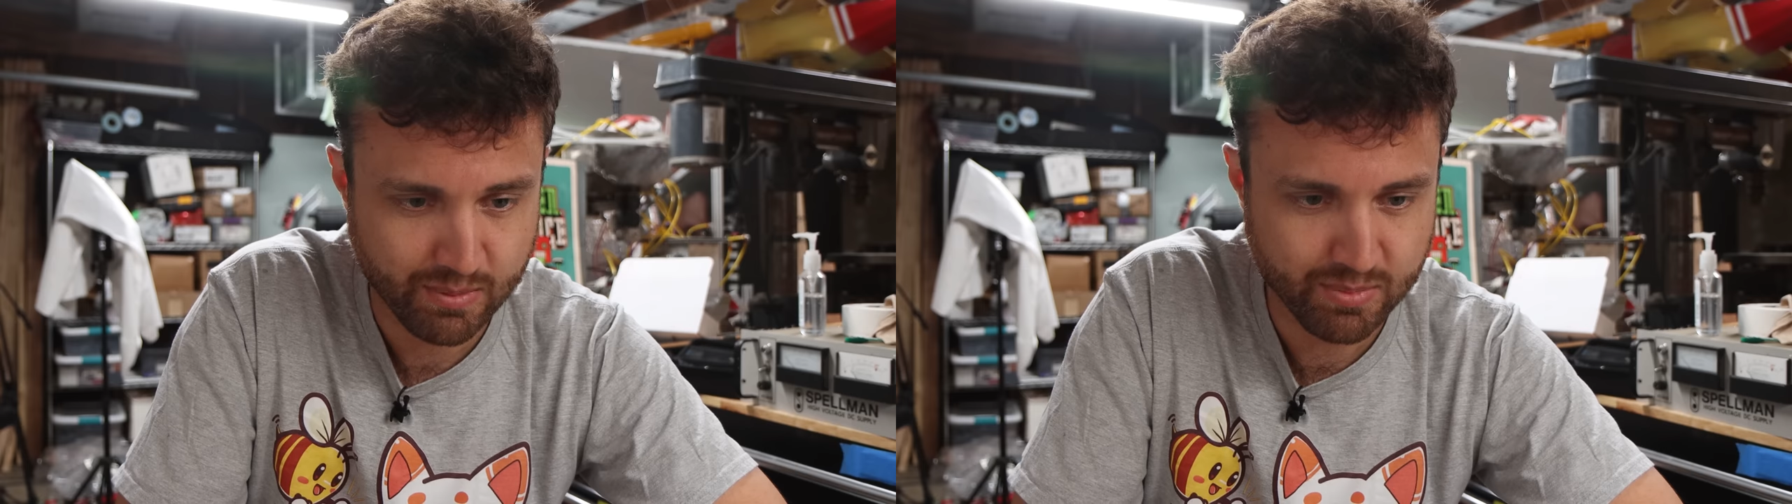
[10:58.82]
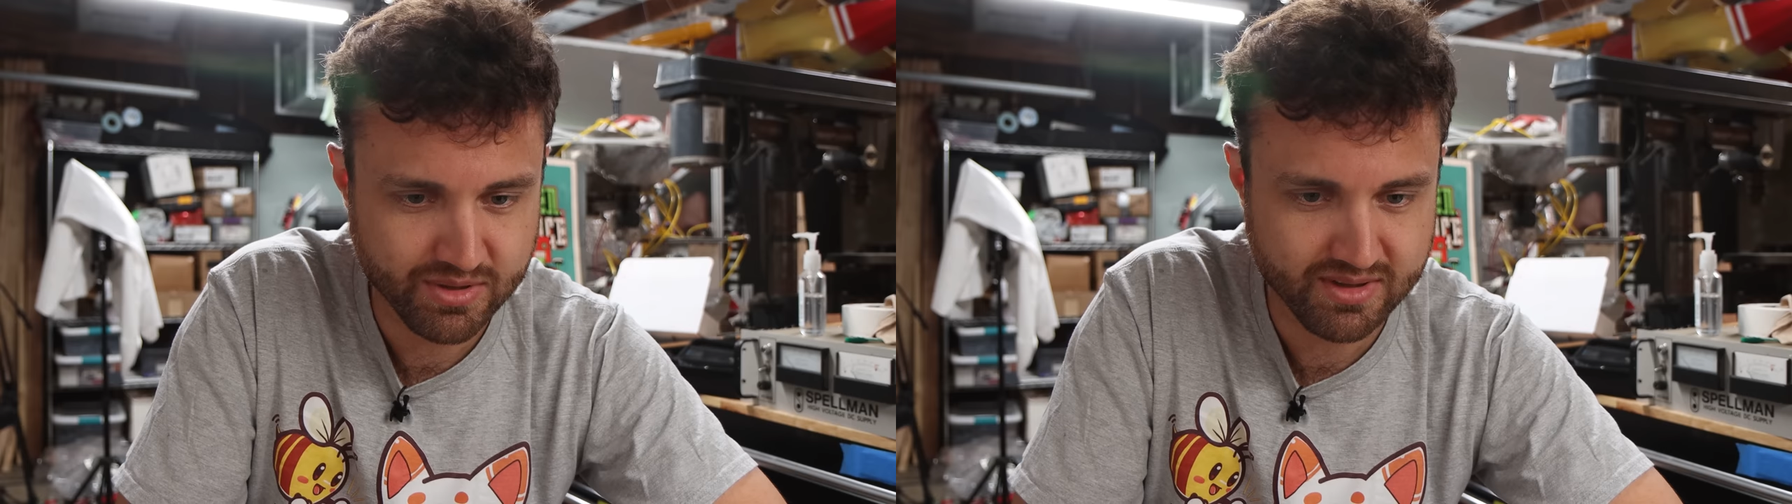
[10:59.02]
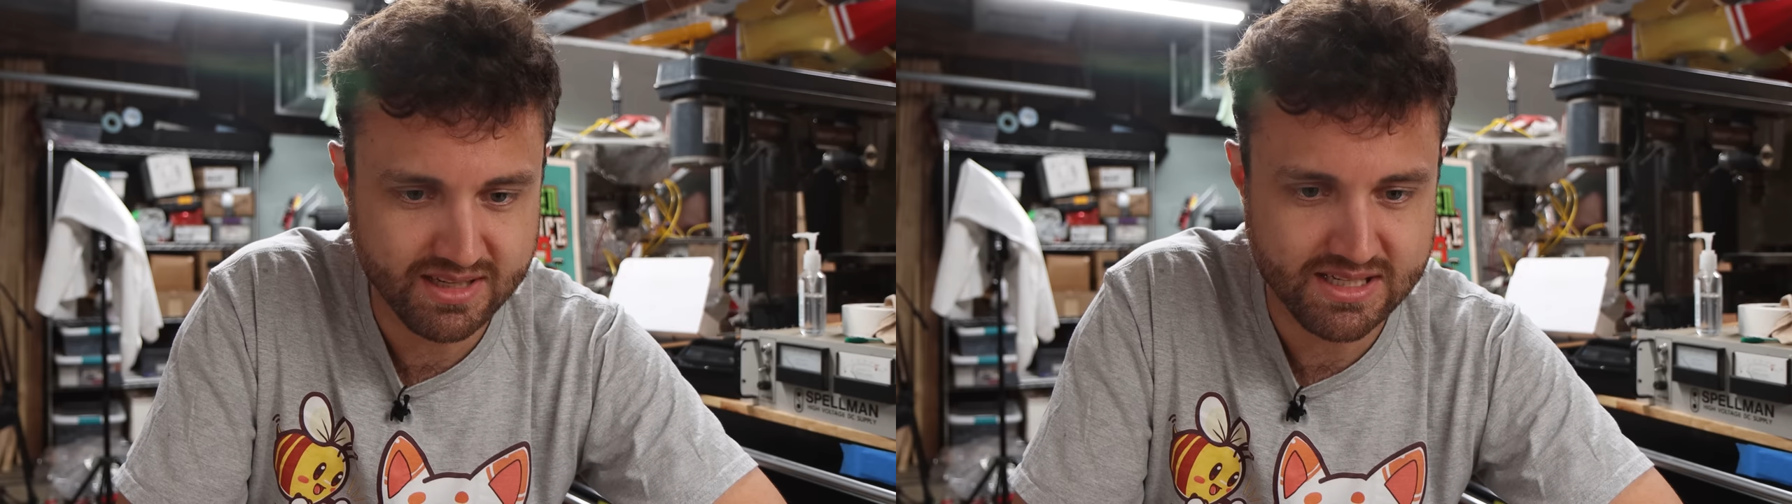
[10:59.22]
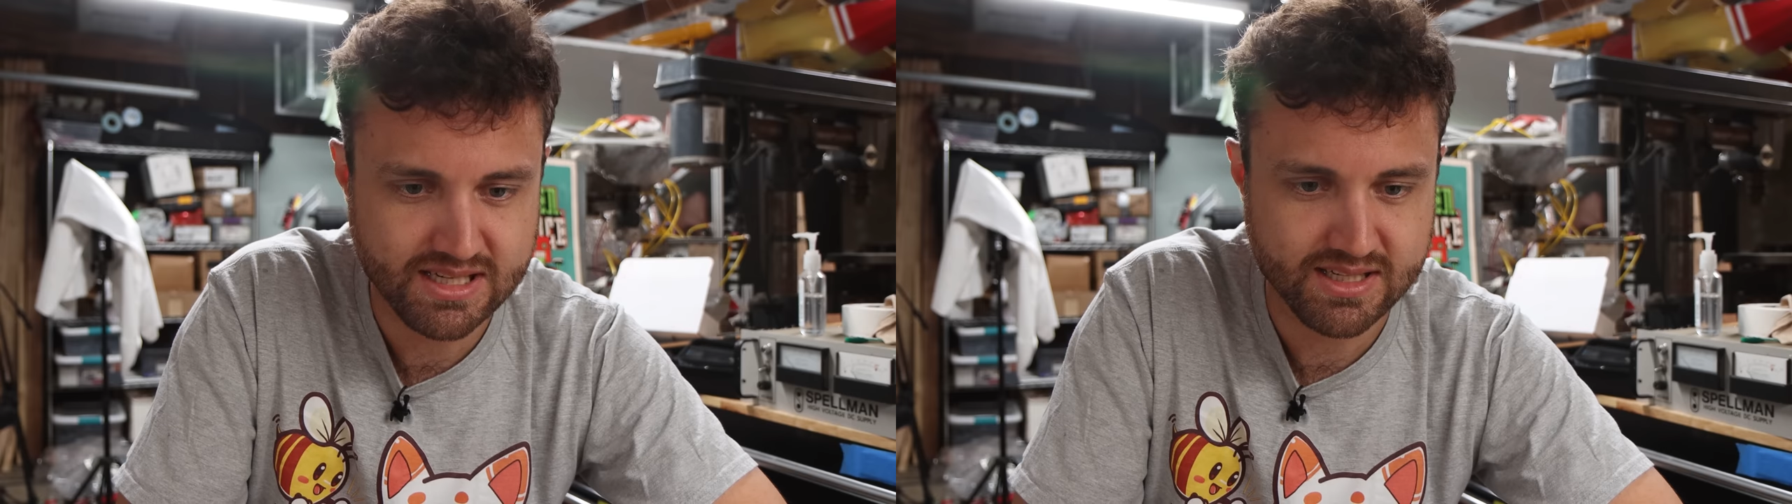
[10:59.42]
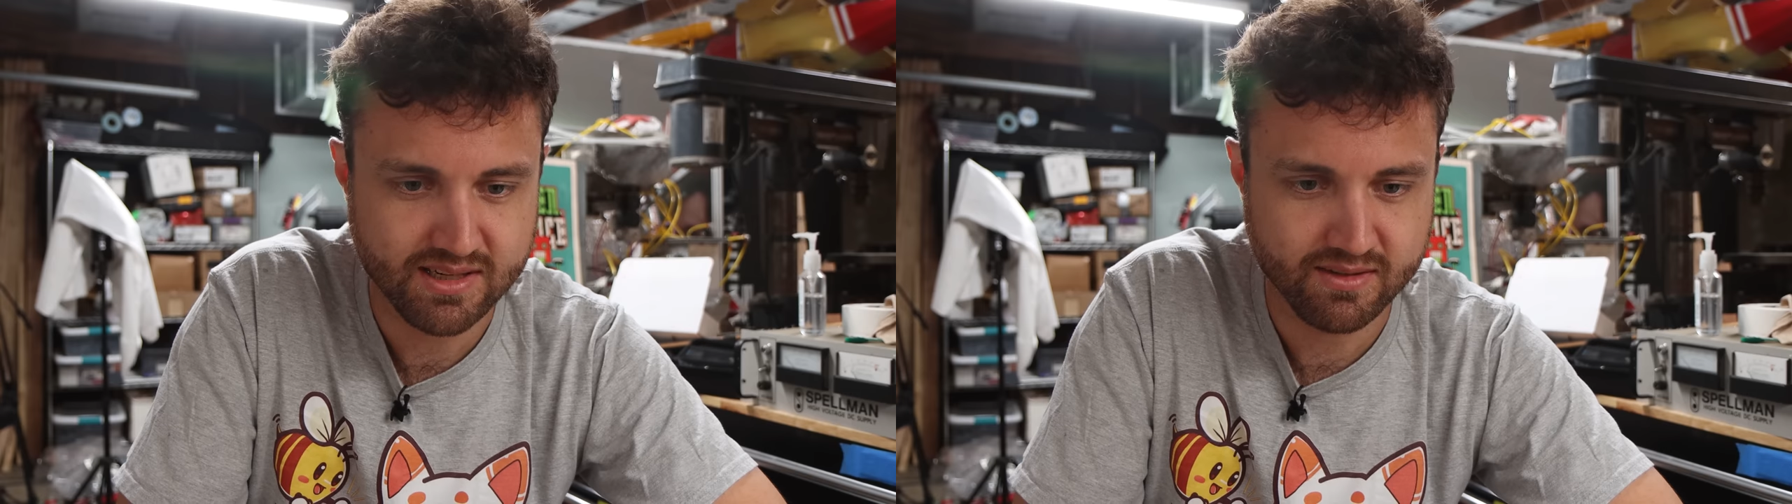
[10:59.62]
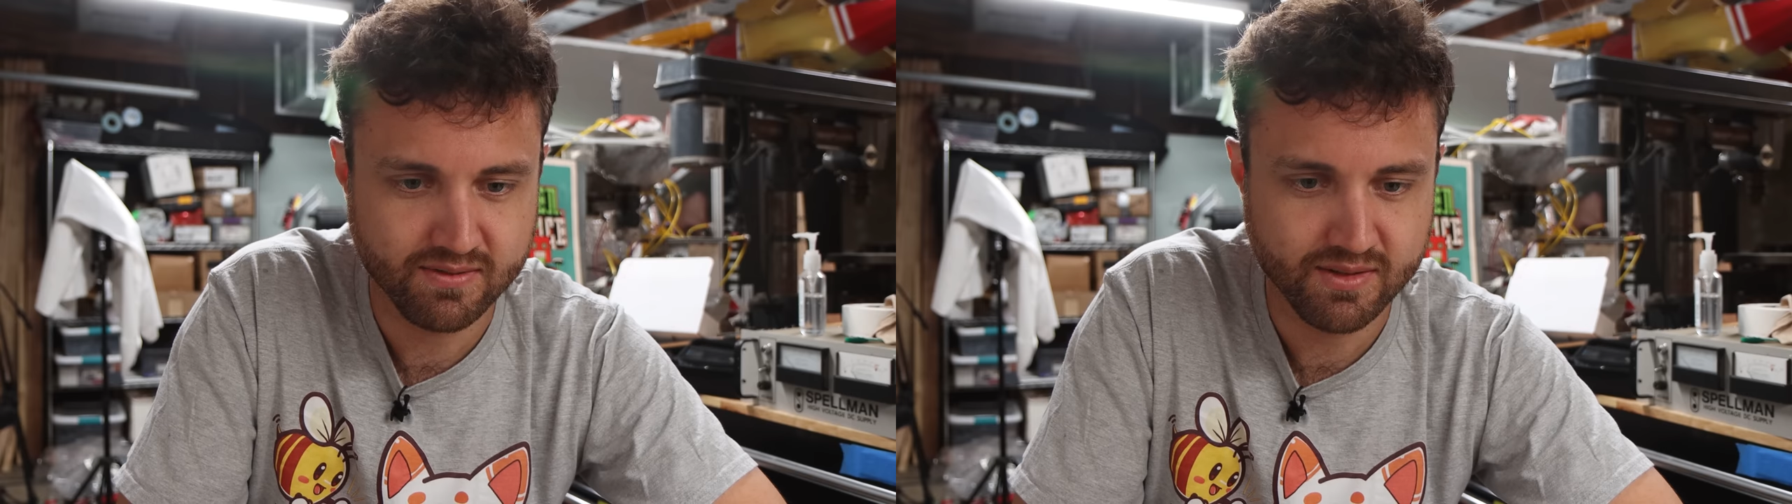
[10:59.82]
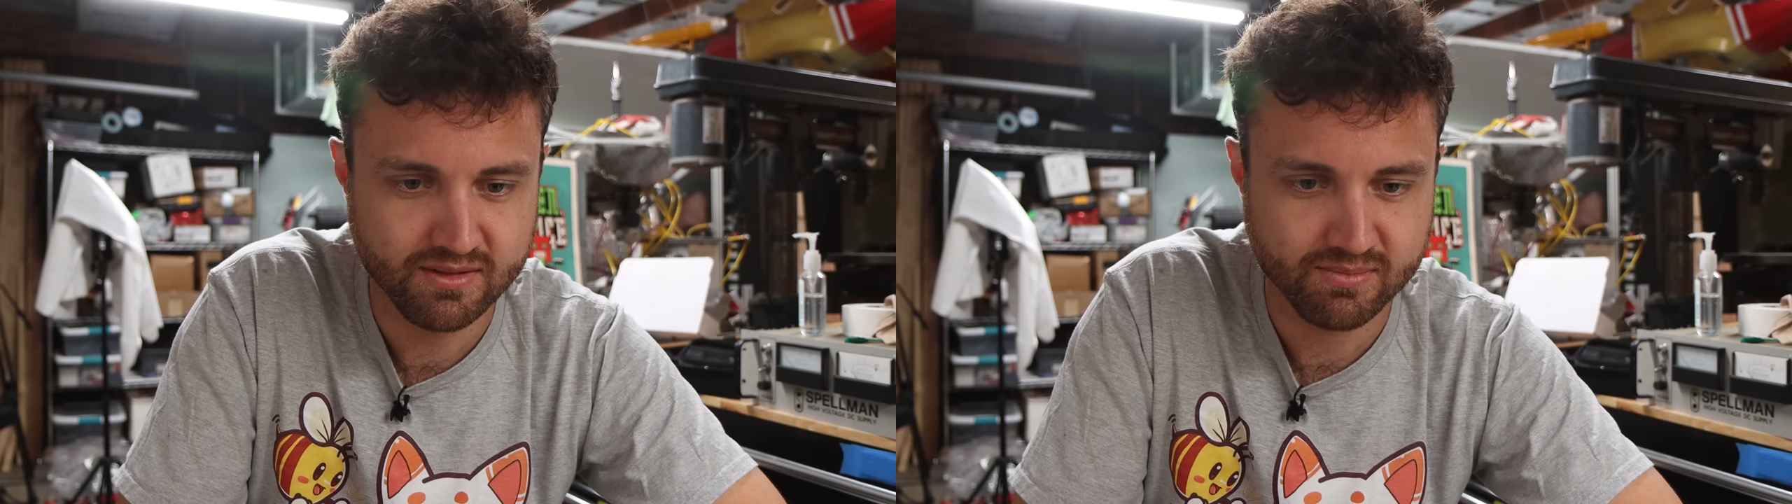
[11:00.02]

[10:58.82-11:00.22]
I'm gonna put this in D tier. This feels